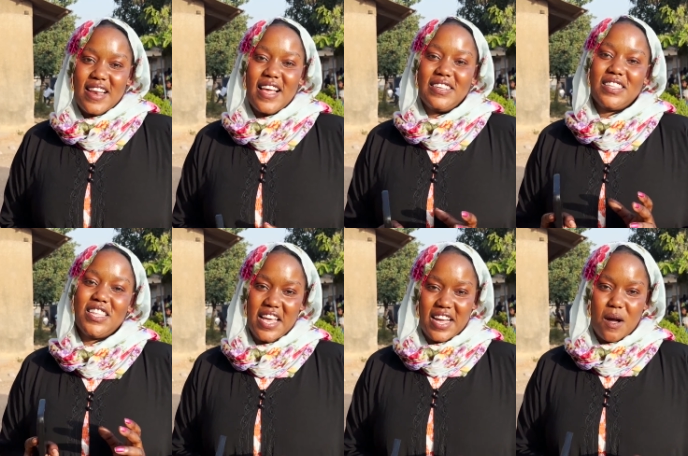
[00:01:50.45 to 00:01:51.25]
let's
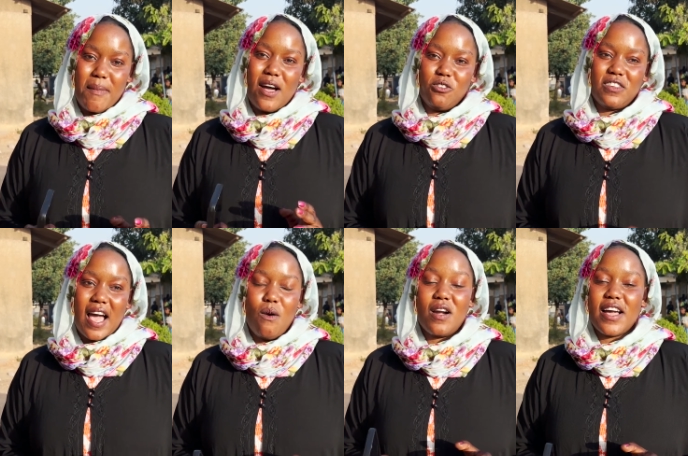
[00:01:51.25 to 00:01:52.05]
think about
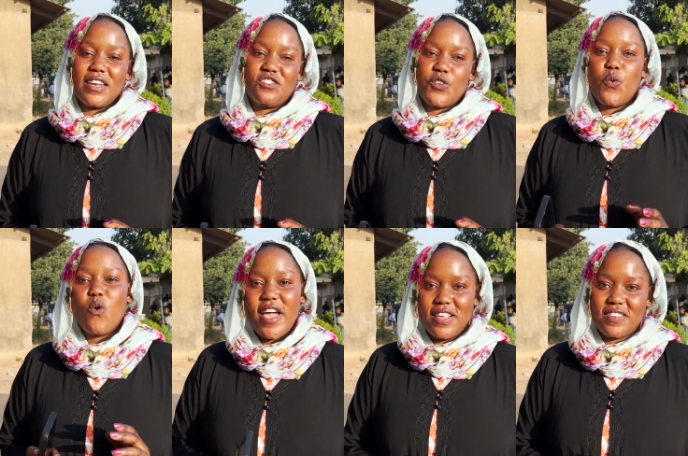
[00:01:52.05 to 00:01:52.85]
our country
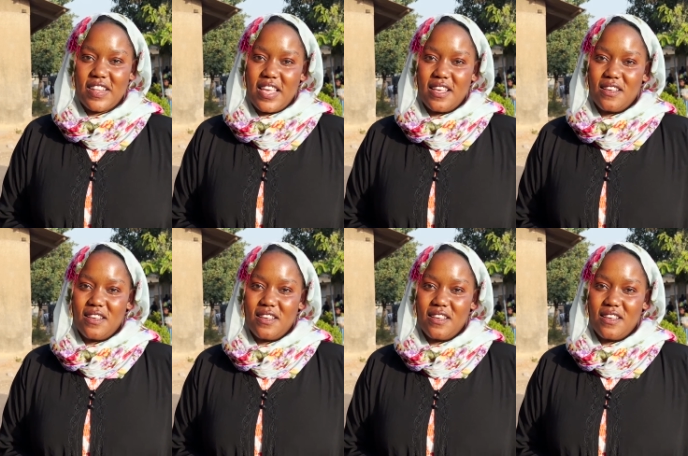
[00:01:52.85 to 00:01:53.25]
wisely